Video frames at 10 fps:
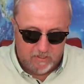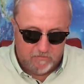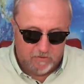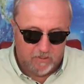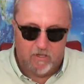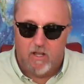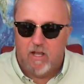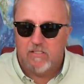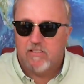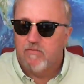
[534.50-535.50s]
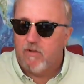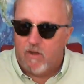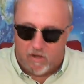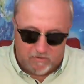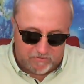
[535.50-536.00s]
for the loss of
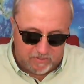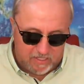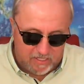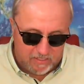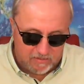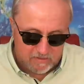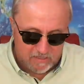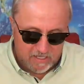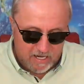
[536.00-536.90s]
all things,